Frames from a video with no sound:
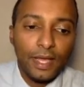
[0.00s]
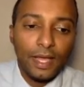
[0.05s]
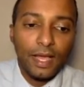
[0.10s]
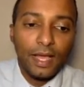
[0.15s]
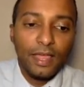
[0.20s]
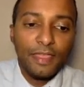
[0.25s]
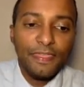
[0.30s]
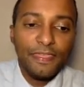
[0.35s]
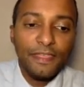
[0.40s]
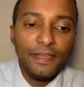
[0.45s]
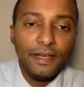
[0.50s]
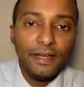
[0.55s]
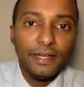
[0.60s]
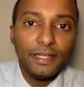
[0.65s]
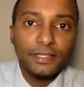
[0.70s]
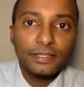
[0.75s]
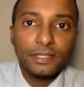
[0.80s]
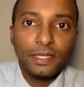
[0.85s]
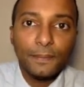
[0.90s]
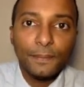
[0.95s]
A third
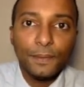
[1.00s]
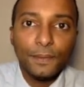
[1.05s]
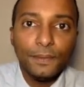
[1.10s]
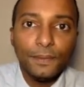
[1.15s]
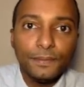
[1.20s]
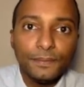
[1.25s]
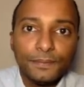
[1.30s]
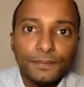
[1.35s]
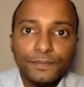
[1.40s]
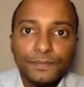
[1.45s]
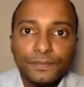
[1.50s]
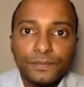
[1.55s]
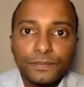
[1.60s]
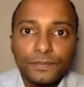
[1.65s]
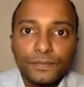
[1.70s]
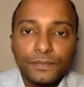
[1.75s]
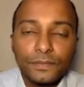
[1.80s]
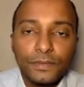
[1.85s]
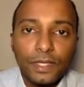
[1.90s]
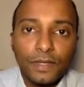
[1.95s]
example
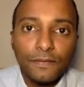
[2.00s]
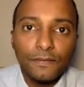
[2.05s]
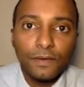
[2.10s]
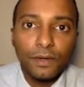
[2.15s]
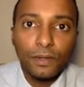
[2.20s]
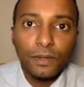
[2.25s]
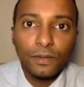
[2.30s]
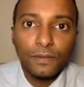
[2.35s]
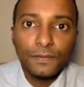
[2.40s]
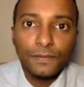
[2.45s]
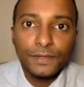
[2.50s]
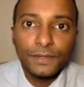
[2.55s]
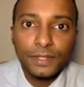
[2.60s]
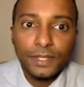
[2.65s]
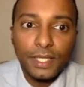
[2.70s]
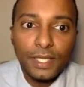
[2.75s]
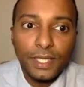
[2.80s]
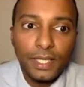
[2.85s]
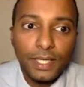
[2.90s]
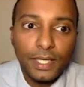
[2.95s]
involves
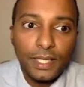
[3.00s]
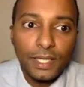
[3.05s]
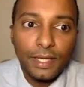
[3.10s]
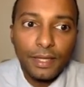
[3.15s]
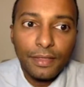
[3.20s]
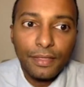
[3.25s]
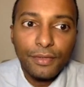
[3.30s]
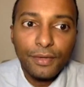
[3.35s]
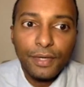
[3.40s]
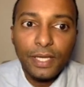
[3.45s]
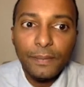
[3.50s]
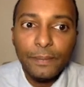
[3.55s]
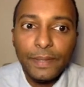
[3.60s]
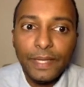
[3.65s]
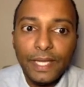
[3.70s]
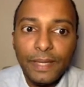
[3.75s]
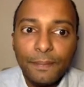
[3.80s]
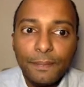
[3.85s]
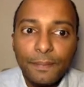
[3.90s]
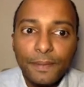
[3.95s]

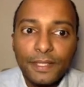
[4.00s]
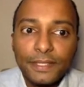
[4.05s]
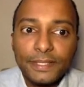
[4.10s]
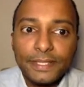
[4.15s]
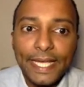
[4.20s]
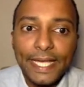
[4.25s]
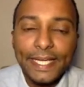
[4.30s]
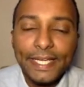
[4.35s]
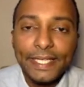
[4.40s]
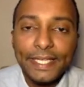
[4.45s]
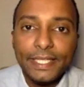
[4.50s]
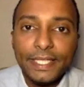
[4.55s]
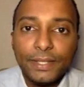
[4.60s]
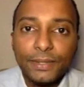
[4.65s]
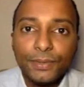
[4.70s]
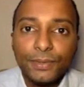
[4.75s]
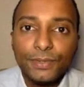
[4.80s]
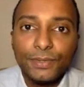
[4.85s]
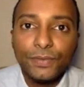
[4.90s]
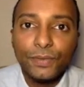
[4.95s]
3b plus 8
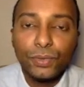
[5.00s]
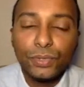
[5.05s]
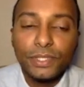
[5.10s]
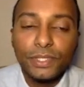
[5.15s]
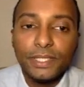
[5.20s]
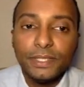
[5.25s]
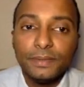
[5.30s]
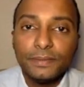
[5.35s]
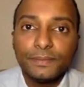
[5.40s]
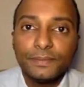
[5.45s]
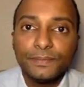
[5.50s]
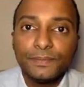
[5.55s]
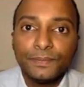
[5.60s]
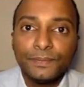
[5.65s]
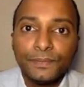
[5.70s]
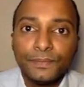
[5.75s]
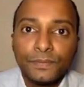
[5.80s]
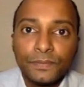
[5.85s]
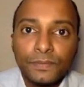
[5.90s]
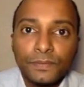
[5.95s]
equals 14.
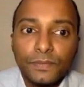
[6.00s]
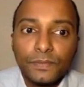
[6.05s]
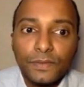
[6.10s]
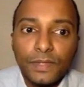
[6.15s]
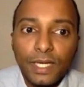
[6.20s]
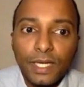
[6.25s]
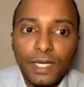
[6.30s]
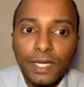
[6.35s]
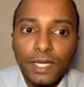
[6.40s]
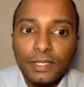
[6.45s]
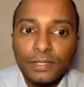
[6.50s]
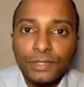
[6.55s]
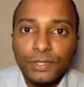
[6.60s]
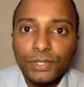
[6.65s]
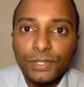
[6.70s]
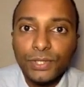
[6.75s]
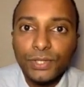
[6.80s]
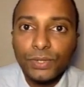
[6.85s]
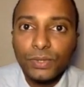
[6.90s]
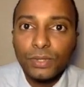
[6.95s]
Now, as
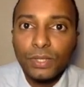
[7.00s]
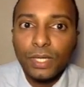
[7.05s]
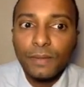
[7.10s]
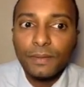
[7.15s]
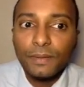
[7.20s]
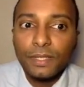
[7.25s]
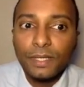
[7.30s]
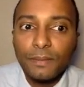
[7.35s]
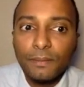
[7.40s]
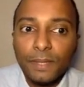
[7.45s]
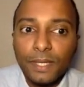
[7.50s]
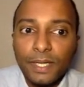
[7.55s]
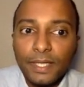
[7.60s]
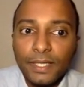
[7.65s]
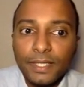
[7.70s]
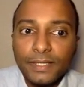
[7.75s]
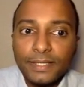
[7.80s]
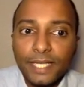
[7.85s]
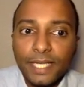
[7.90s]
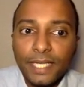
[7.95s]
usual, I'm going to
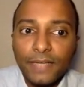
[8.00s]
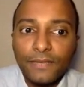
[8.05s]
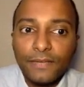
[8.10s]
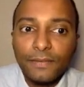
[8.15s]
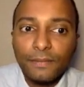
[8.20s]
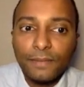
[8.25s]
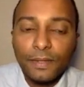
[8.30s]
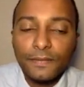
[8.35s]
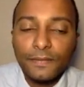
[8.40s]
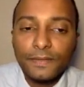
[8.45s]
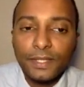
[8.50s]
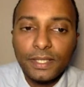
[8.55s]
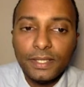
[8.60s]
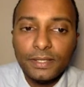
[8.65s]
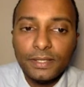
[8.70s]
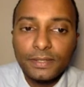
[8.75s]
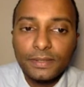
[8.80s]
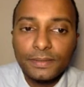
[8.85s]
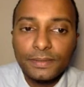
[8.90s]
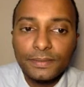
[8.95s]
minus 8 from both
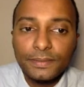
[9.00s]
sides.